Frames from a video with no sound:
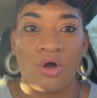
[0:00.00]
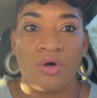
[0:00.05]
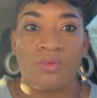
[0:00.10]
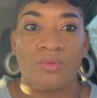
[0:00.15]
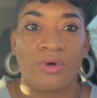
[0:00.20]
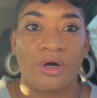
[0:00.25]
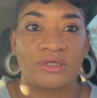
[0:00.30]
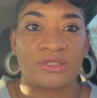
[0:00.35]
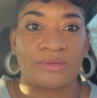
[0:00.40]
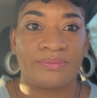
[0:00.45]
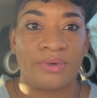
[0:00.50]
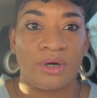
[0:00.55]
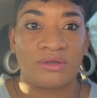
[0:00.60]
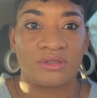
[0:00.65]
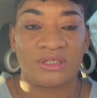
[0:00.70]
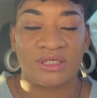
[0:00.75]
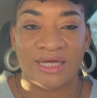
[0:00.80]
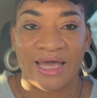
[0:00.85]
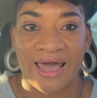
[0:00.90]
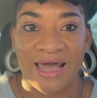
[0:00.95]
We are
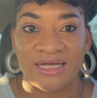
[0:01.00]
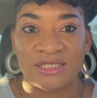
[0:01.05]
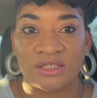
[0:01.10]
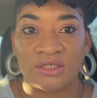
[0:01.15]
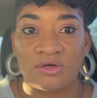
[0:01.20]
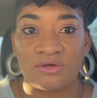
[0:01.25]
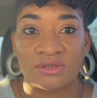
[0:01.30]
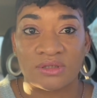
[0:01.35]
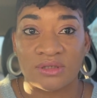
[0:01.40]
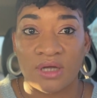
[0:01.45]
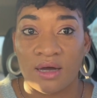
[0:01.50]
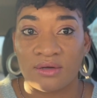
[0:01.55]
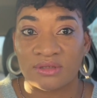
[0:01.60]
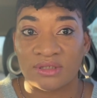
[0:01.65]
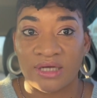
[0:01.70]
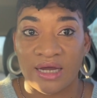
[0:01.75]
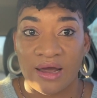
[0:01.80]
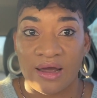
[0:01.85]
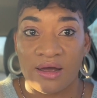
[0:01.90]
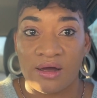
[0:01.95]
supposed to cast those thoughts
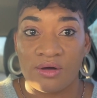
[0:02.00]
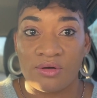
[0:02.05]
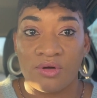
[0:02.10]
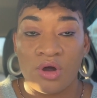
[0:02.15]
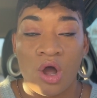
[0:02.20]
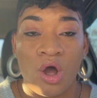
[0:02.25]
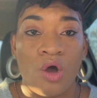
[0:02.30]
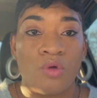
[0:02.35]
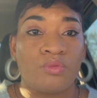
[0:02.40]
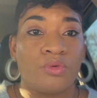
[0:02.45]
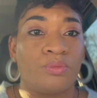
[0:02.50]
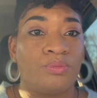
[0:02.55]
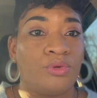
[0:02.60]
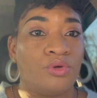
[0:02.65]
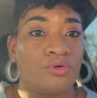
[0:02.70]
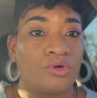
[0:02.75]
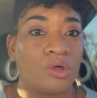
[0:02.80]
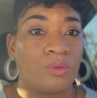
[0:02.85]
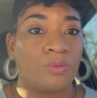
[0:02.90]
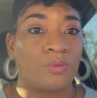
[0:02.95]
down,
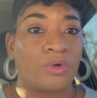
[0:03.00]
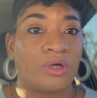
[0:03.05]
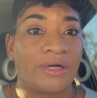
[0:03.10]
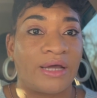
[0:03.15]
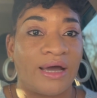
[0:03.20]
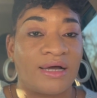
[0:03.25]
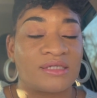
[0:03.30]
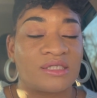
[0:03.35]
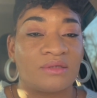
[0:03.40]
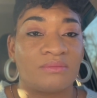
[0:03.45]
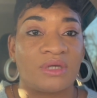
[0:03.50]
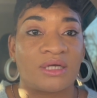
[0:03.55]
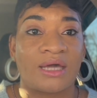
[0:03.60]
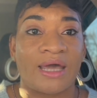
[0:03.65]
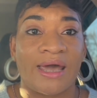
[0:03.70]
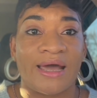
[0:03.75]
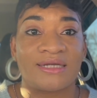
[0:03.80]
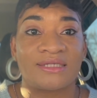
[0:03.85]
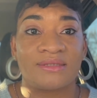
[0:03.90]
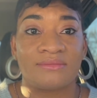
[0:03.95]
rebuke them, renounce them, and
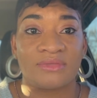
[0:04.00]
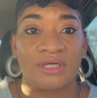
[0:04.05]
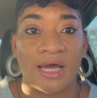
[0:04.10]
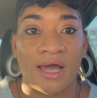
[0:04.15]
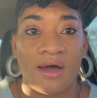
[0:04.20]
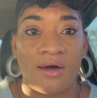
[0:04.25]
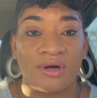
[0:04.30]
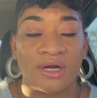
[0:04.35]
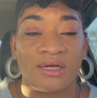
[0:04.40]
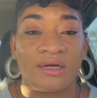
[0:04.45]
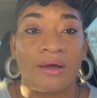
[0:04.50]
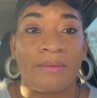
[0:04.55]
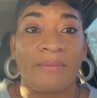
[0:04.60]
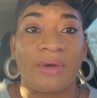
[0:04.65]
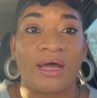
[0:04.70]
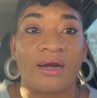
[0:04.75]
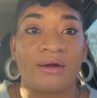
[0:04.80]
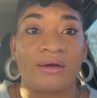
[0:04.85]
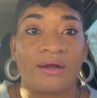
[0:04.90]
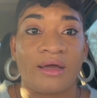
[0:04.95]
cast them down in the
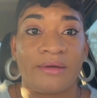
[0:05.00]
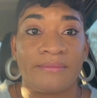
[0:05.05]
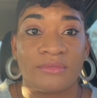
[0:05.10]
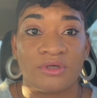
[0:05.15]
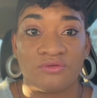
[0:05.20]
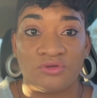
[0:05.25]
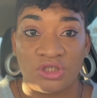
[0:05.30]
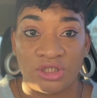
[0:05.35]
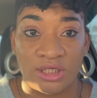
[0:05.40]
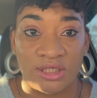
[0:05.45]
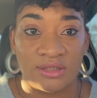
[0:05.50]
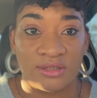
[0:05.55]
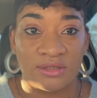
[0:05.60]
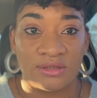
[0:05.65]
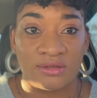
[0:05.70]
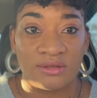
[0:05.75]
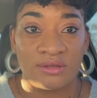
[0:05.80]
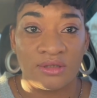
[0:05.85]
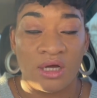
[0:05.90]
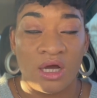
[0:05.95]
mighty name of
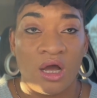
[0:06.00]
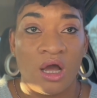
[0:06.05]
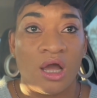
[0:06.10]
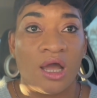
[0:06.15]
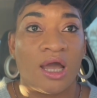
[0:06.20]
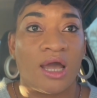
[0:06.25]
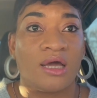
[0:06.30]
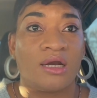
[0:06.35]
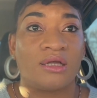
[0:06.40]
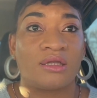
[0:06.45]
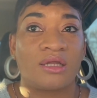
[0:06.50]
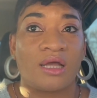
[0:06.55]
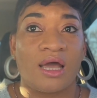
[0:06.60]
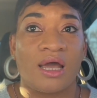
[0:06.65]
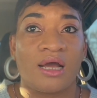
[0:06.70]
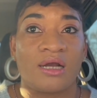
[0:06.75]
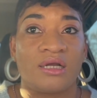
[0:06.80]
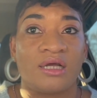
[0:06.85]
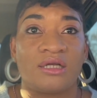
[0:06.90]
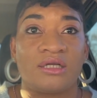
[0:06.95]
Jesus.
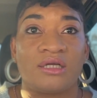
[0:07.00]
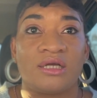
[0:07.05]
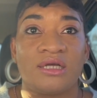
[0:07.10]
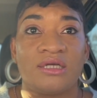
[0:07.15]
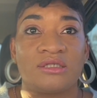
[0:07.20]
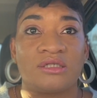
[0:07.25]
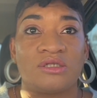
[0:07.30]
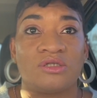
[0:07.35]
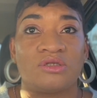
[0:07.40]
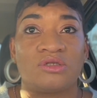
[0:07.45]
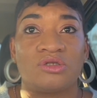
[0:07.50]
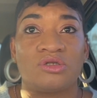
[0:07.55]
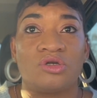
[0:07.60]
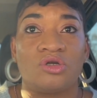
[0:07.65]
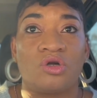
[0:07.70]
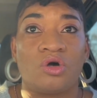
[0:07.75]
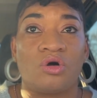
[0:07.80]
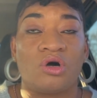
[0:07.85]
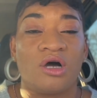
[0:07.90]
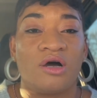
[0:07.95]
Anything that isn't,
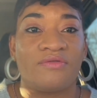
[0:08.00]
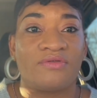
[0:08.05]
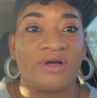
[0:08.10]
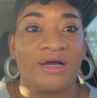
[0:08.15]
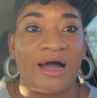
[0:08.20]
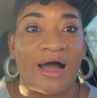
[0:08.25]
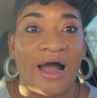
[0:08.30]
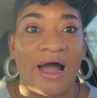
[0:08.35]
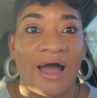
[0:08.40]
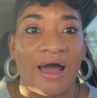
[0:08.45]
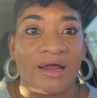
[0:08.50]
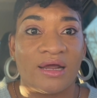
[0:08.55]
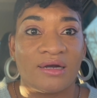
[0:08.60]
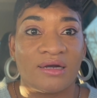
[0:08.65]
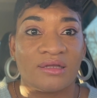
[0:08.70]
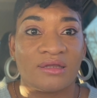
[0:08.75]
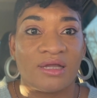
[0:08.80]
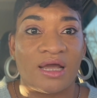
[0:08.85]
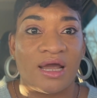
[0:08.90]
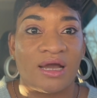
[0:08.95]
you know, of God,
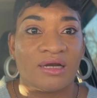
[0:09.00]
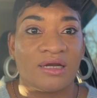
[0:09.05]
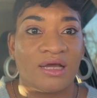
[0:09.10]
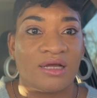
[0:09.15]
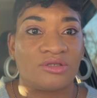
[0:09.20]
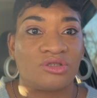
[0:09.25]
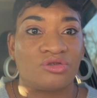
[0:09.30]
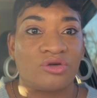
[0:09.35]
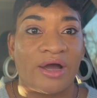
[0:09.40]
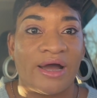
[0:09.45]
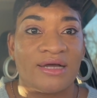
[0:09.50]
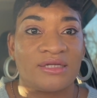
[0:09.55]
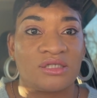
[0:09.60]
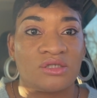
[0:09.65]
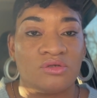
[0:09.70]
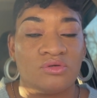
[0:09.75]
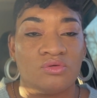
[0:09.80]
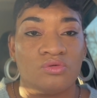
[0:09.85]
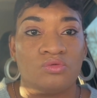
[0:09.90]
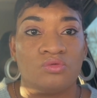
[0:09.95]
anything that tries
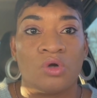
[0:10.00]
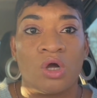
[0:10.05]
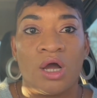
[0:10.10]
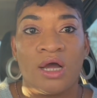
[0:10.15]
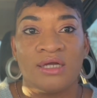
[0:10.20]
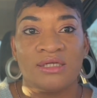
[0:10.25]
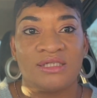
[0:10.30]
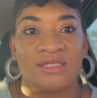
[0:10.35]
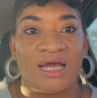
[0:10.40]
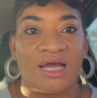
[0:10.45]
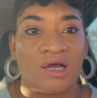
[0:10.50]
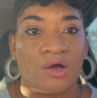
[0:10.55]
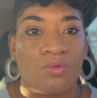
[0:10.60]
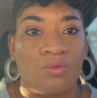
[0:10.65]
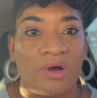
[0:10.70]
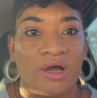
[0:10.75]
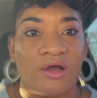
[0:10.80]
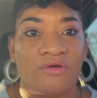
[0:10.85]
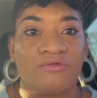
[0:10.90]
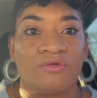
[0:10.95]
to take
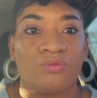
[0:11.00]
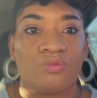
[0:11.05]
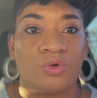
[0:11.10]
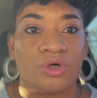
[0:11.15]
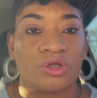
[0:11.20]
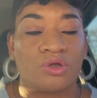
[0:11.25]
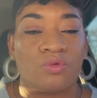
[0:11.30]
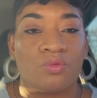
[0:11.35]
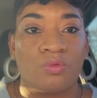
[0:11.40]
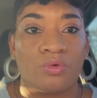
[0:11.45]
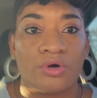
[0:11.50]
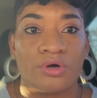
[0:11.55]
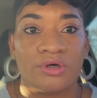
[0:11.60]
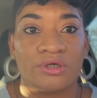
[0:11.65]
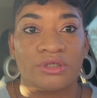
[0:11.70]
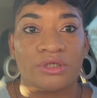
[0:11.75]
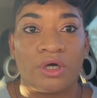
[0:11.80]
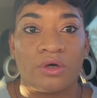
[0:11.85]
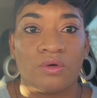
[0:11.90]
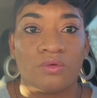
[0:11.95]
away from what the
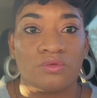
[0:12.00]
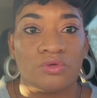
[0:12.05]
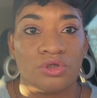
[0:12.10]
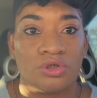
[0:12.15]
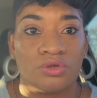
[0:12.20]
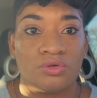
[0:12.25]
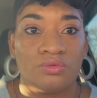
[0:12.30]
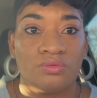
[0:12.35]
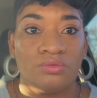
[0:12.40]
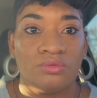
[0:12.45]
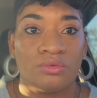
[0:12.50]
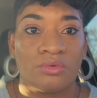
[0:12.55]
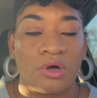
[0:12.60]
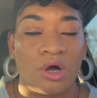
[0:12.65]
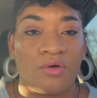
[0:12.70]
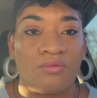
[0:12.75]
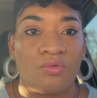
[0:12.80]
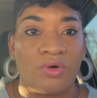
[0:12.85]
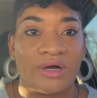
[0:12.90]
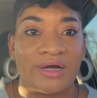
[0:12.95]
Word told you
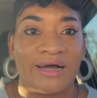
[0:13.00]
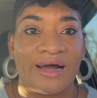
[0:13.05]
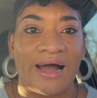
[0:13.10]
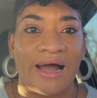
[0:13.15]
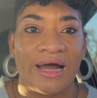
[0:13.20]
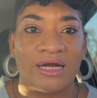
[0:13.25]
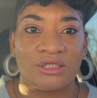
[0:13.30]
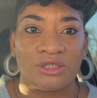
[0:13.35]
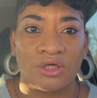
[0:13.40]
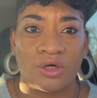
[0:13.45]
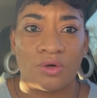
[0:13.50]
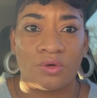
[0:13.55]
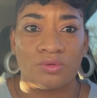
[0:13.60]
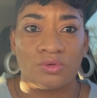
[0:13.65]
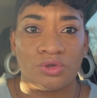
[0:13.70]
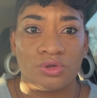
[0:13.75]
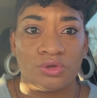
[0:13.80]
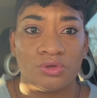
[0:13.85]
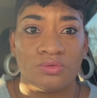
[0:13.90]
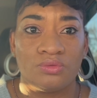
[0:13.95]
or what God
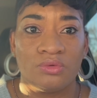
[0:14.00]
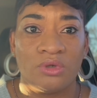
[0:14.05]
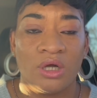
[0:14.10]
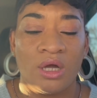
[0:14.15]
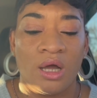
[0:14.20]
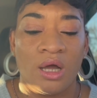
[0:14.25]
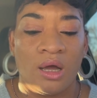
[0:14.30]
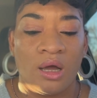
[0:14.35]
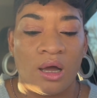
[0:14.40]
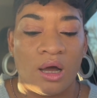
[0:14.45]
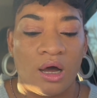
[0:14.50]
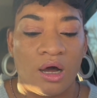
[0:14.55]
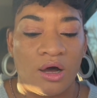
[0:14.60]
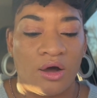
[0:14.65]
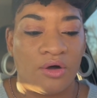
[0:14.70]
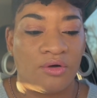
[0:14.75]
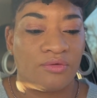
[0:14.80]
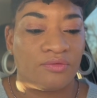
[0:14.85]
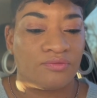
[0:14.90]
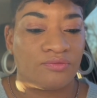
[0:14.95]
told you,
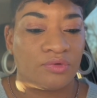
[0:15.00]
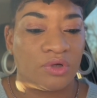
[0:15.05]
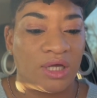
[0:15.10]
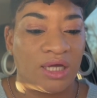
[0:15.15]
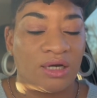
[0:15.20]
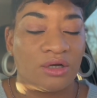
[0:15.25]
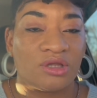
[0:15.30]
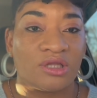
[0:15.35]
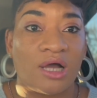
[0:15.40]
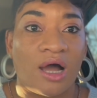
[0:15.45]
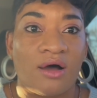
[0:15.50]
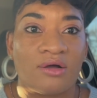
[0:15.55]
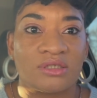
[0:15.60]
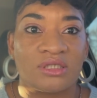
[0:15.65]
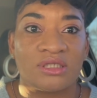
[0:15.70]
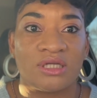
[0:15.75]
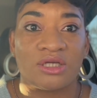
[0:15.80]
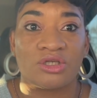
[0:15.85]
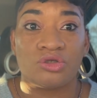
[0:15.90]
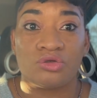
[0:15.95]
uh, any
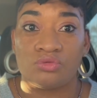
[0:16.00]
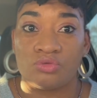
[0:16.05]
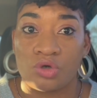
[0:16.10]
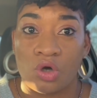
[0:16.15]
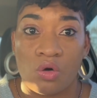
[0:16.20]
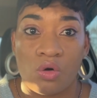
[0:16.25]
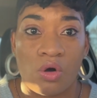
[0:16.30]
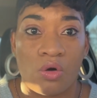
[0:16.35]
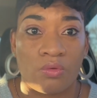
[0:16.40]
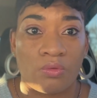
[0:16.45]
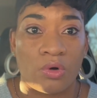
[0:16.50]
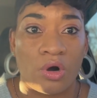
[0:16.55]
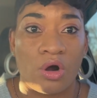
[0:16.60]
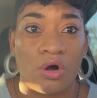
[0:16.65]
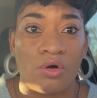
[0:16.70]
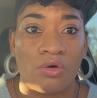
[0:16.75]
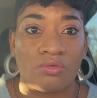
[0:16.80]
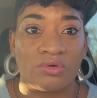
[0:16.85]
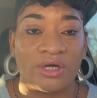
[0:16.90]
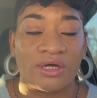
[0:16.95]
thoughts that you know are
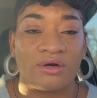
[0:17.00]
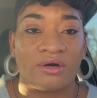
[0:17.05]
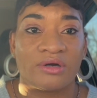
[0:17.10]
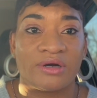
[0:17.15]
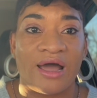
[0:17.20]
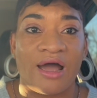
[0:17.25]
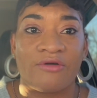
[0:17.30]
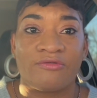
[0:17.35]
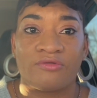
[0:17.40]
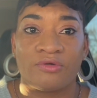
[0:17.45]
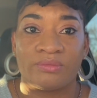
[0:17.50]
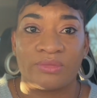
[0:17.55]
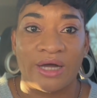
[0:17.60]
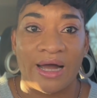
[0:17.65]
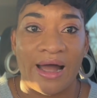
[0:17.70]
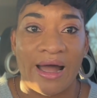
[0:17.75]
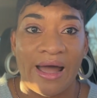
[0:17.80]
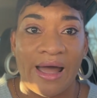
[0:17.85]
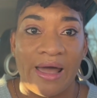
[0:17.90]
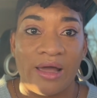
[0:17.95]
wrong that are not from
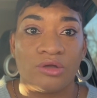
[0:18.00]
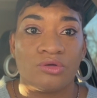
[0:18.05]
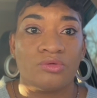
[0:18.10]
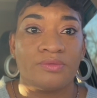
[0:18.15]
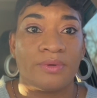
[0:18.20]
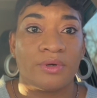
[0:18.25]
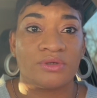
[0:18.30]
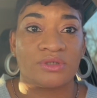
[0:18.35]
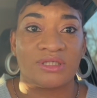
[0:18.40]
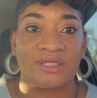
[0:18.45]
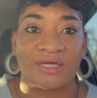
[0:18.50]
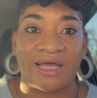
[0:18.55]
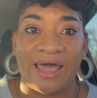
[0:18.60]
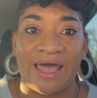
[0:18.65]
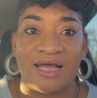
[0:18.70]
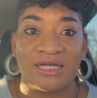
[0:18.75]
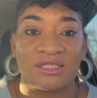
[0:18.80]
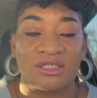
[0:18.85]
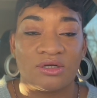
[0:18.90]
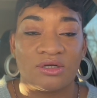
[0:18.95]
God, you're supposed to cast